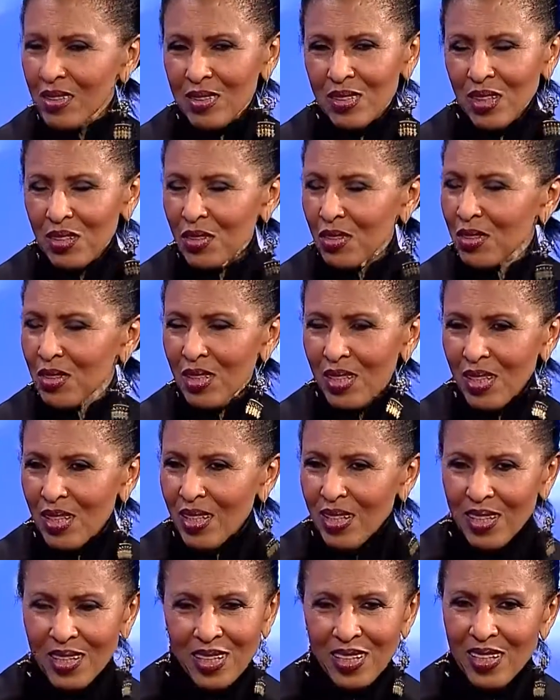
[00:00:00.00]
just
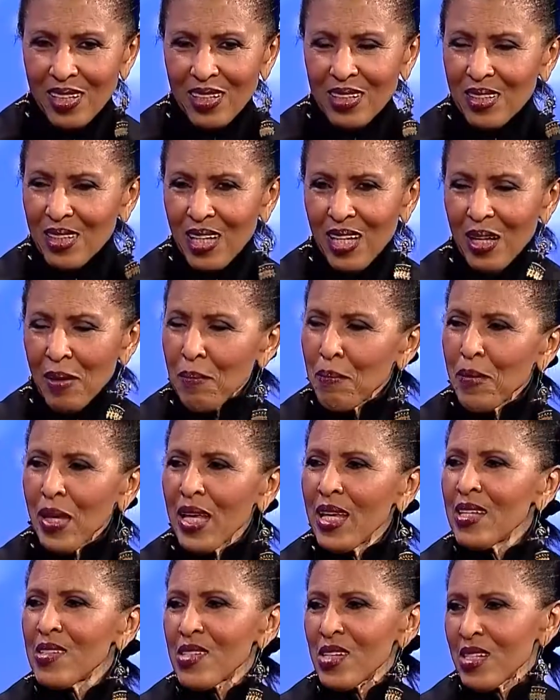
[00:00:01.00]

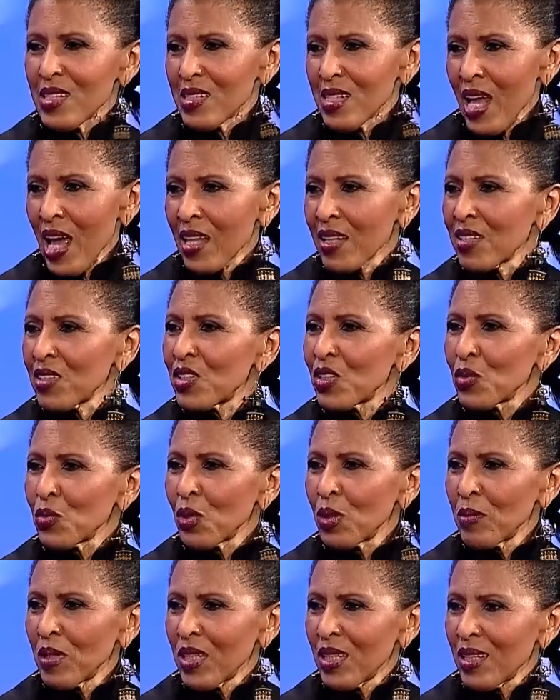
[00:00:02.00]
amazing, talented
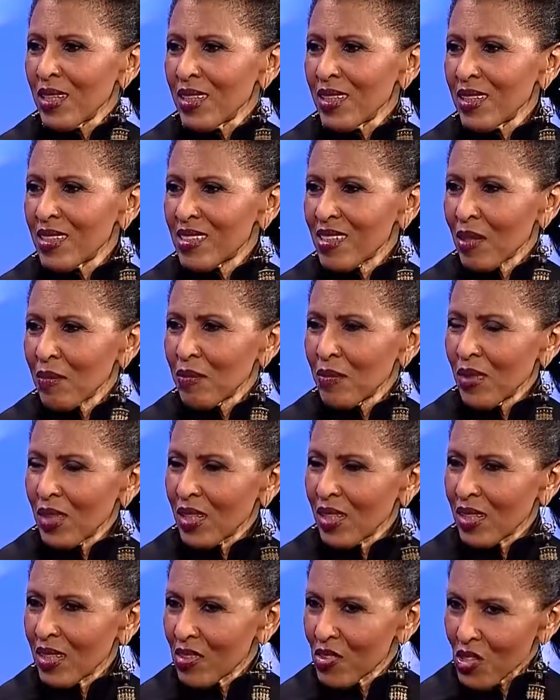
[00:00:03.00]
women.
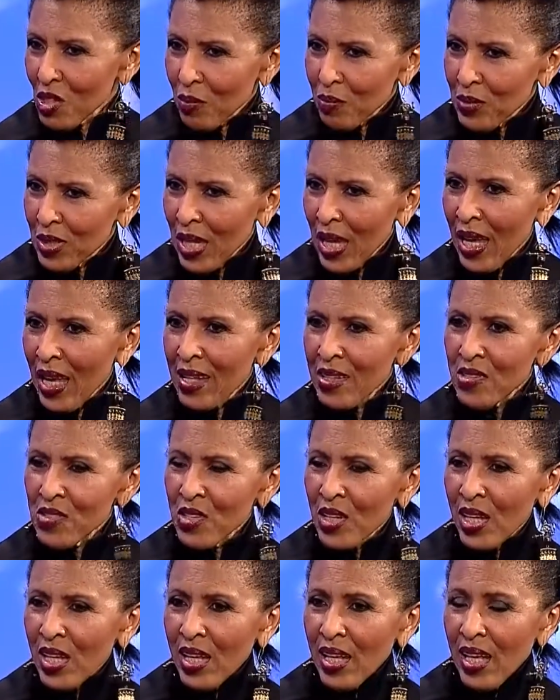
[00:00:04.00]
There's some
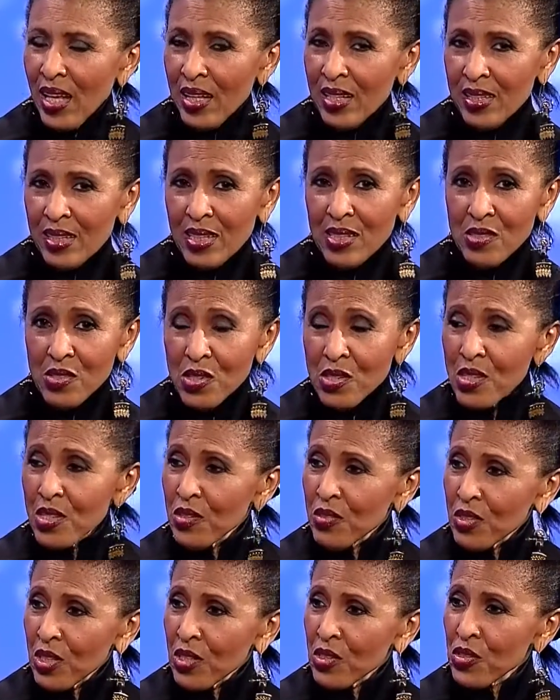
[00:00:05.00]
dance, and it's in
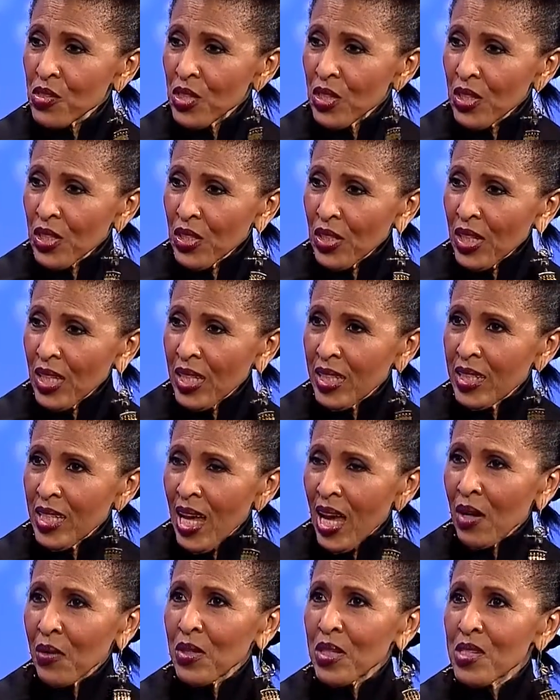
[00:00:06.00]
its 6th year, and
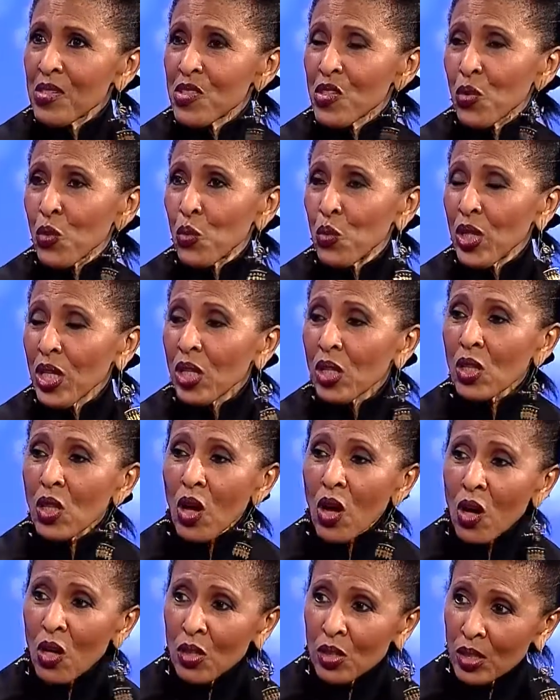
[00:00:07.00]
now it's a
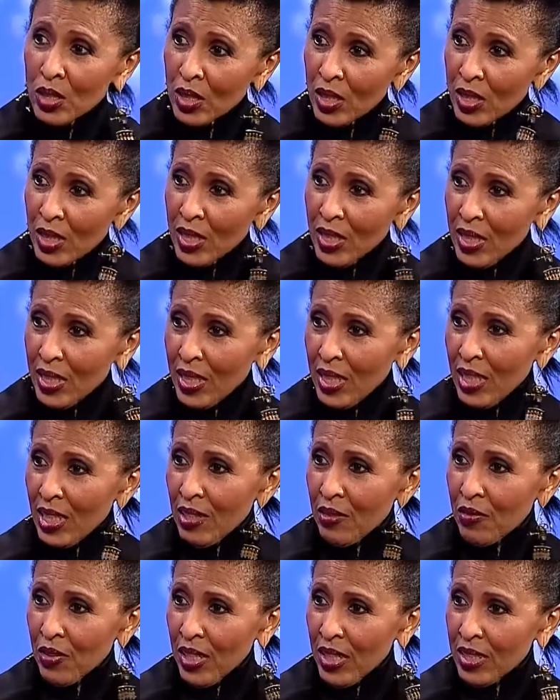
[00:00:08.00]
week-long
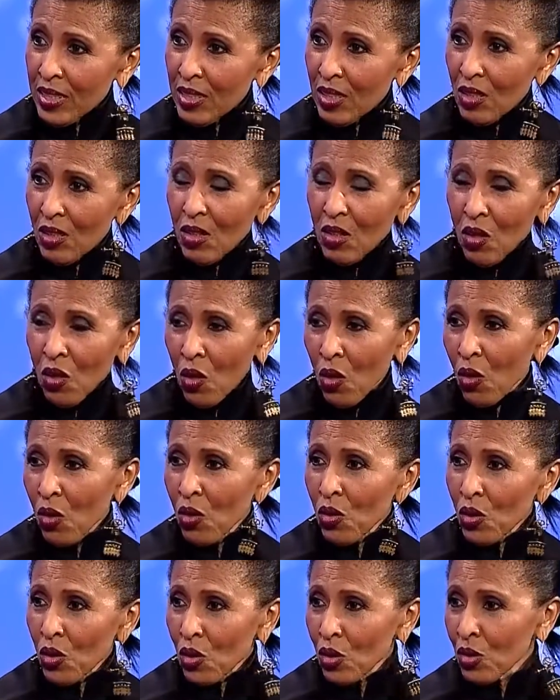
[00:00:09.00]
event
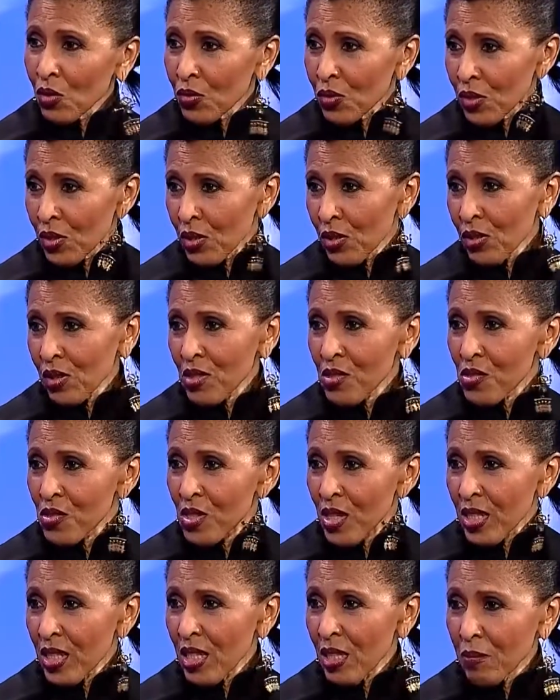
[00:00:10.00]
all over the
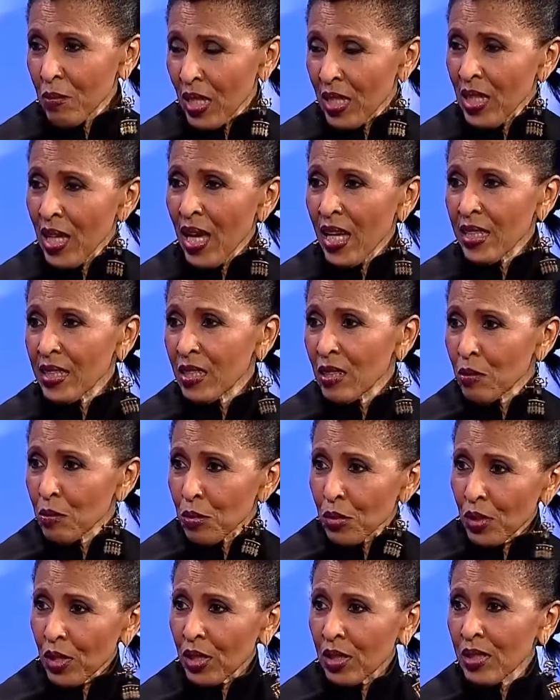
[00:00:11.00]
city in Manhattan and
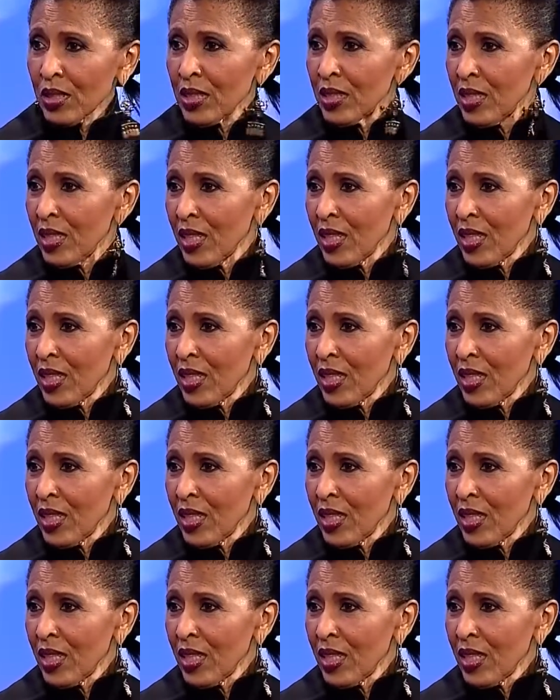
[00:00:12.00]
Brooklyn.